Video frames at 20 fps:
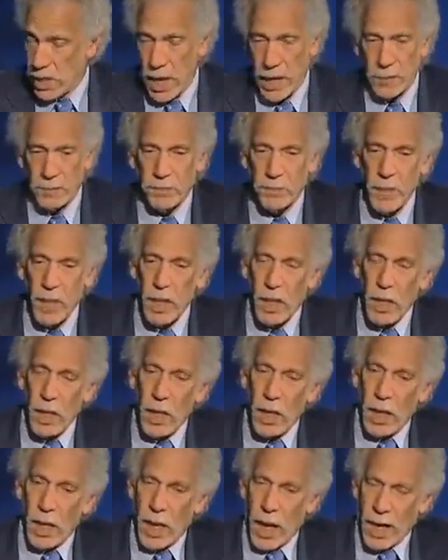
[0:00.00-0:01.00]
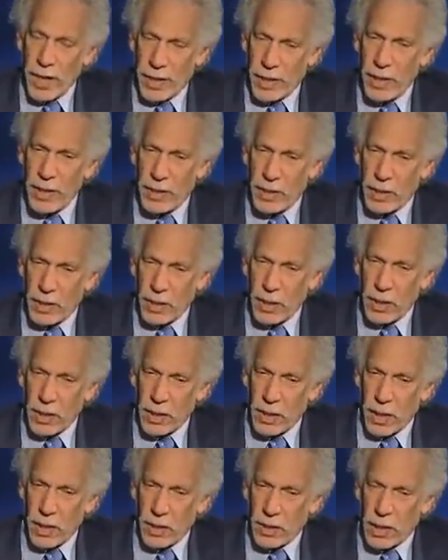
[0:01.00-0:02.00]
at. I think that
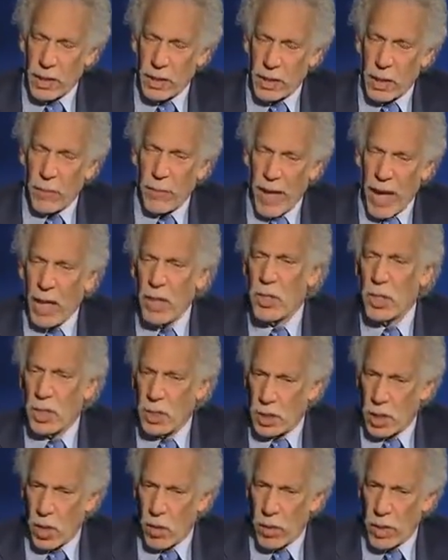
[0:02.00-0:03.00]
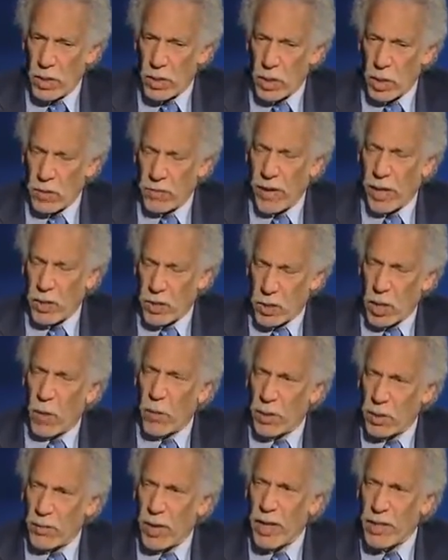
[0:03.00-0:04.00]
the magic though is that you've got to start
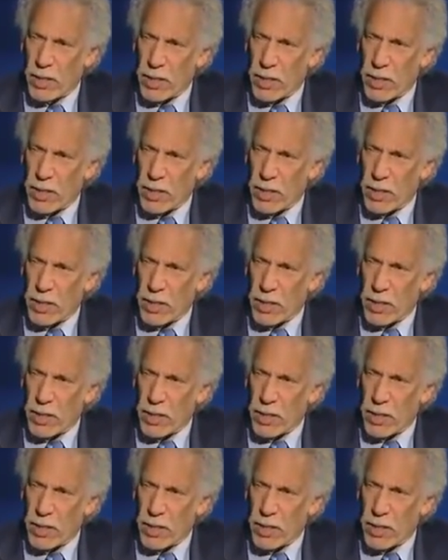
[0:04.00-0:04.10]
with the right